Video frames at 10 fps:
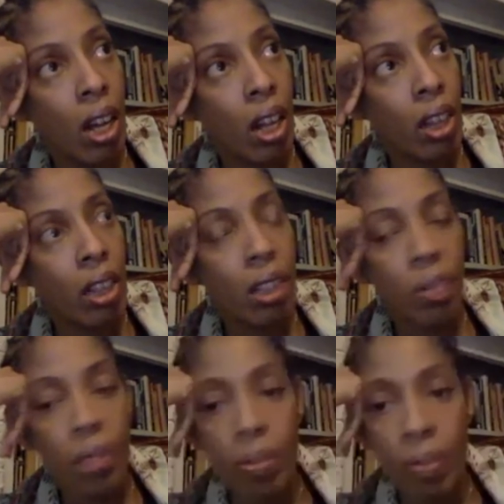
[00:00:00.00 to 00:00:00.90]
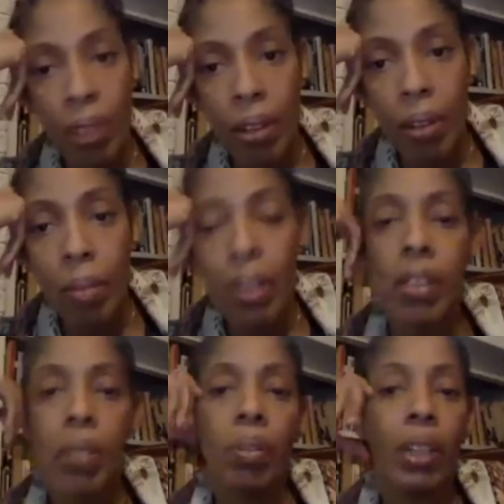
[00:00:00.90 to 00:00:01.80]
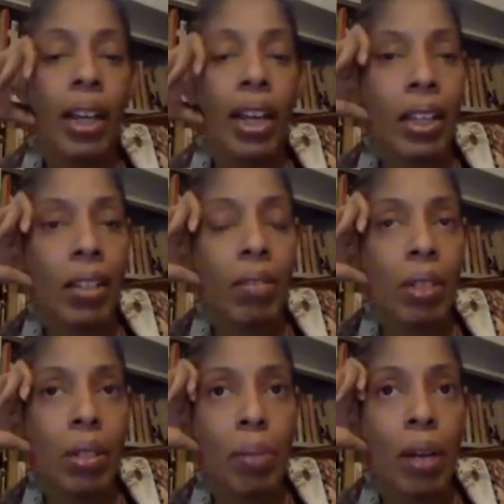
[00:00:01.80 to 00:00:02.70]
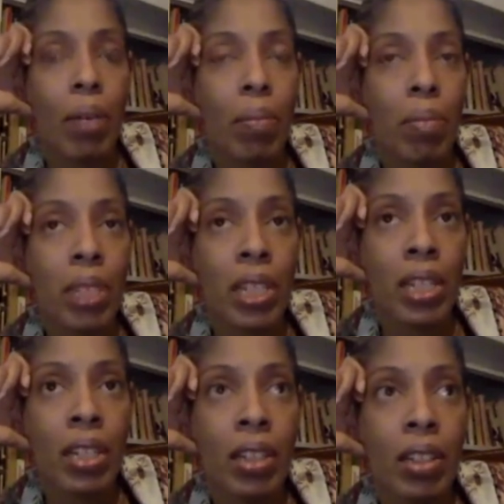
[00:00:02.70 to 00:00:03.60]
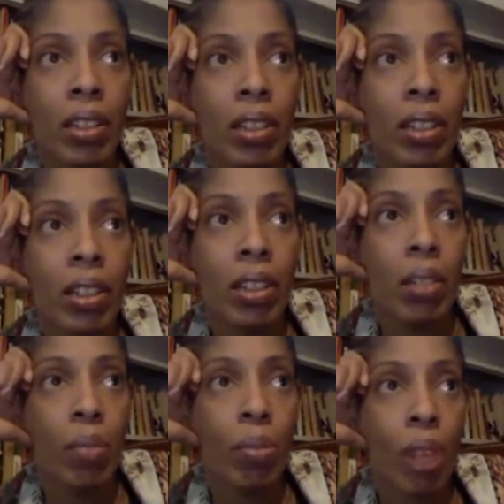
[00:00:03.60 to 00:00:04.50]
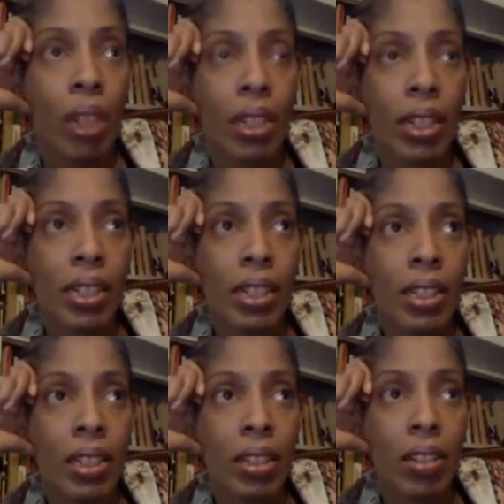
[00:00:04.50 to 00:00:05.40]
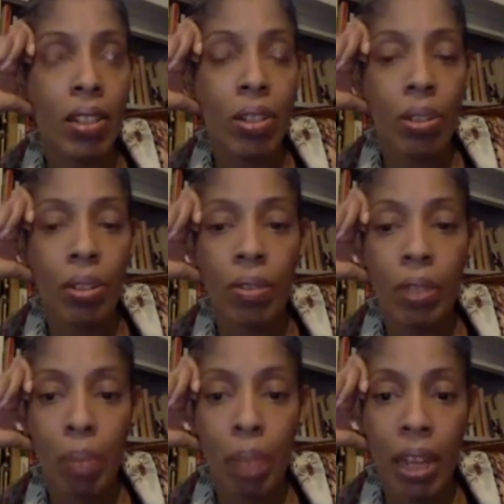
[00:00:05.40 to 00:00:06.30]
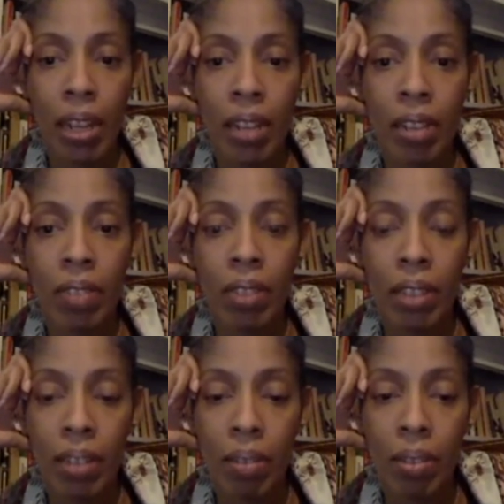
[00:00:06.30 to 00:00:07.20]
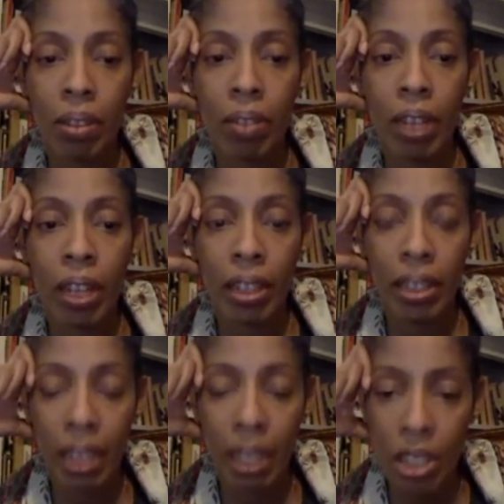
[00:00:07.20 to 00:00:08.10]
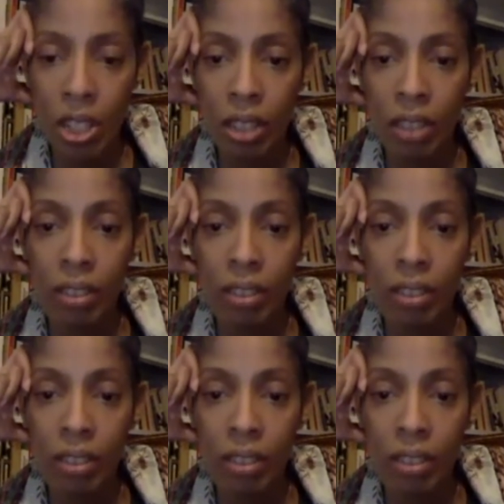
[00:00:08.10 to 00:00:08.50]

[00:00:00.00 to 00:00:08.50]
this was very much a play that was about me processing sort of the pain of the level of alienation